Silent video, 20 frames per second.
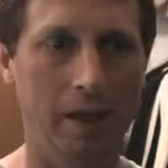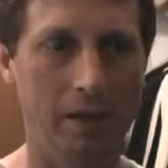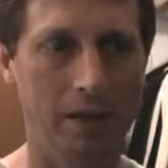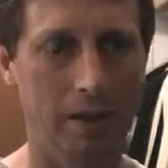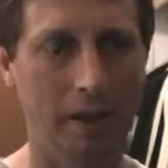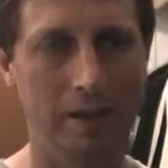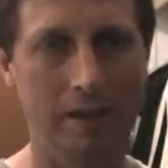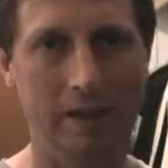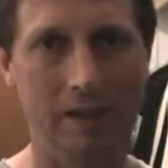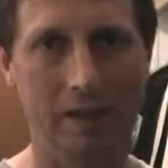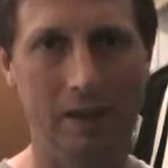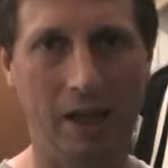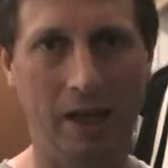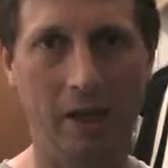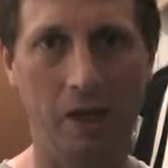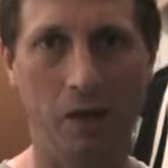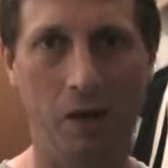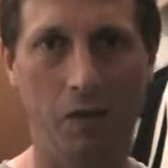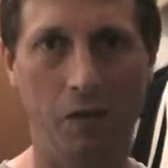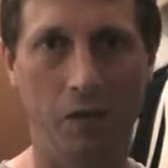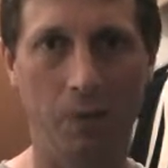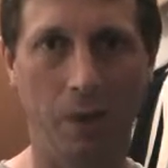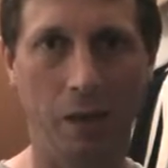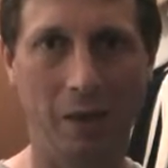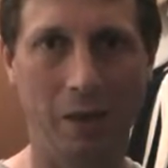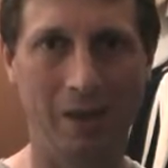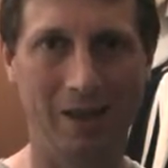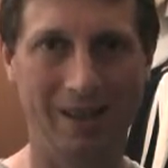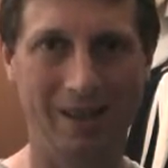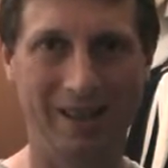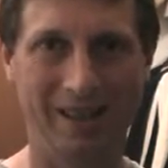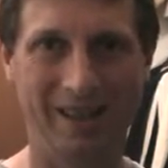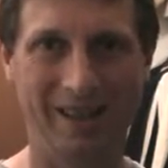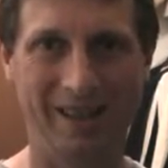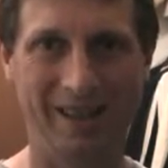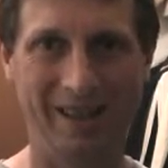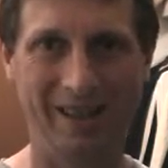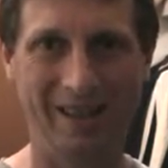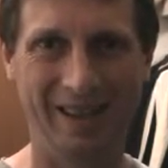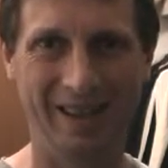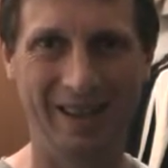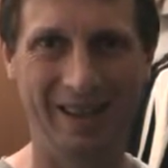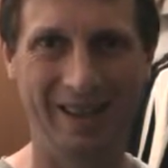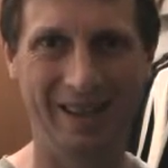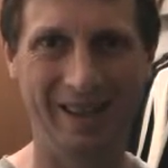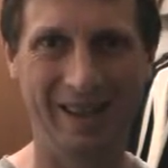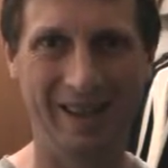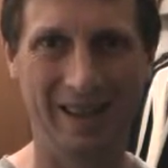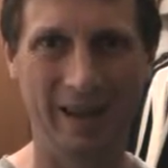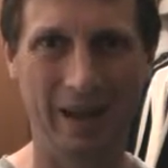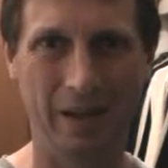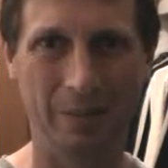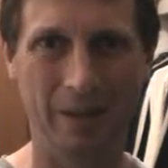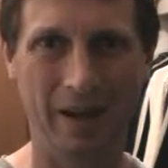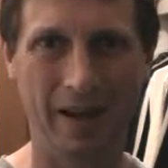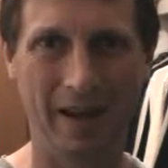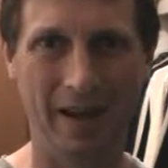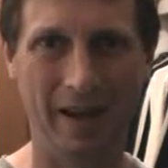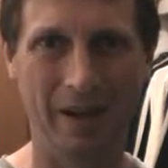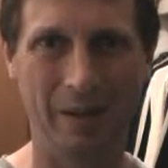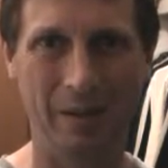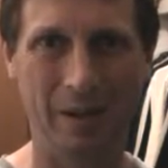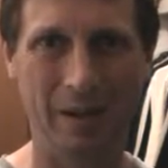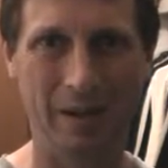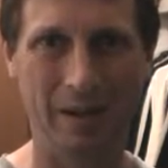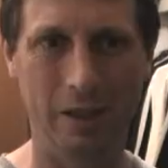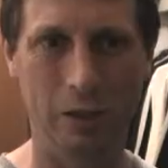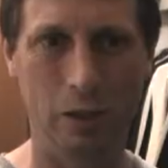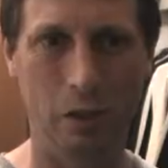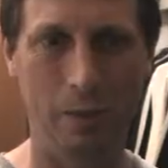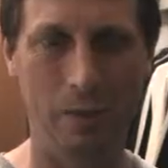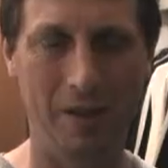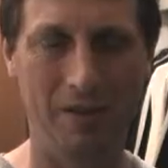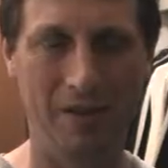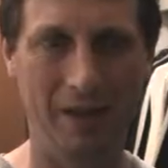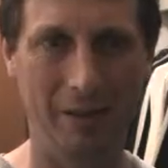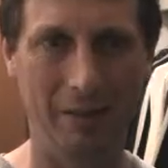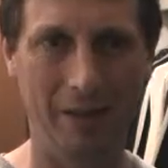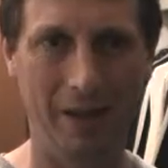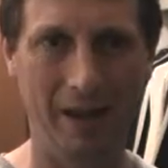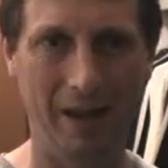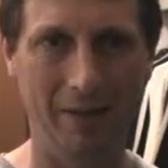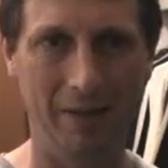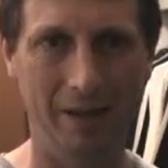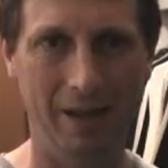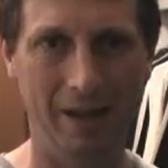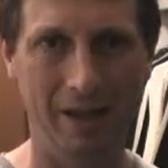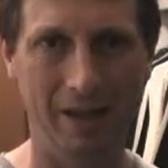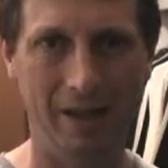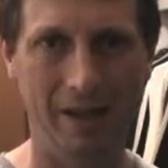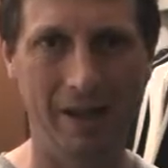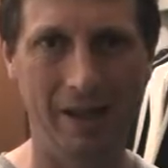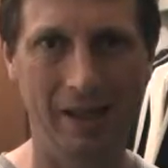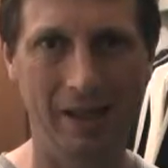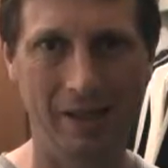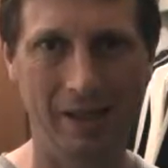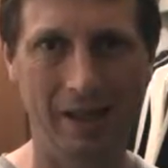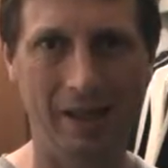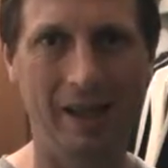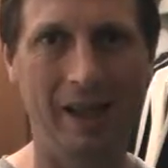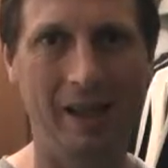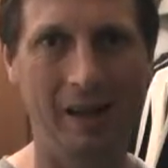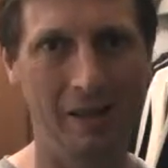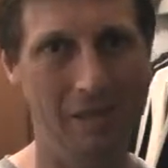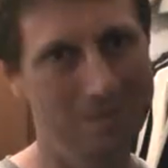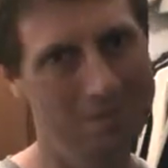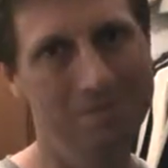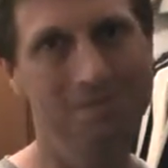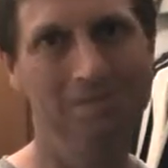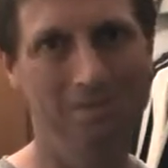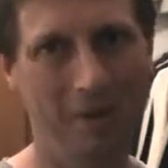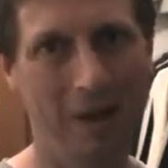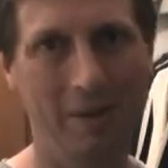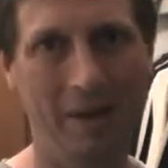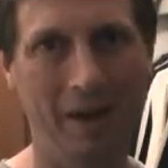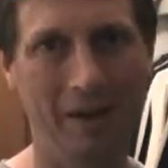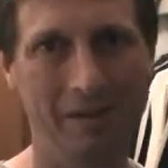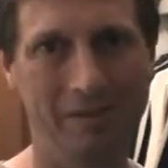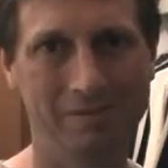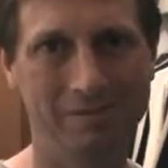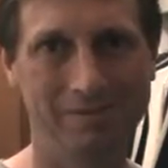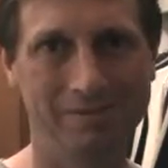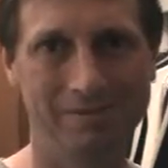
So that's it, signing off from the closet, and I'm going to head out and join my family now. Take care. Bye-bye.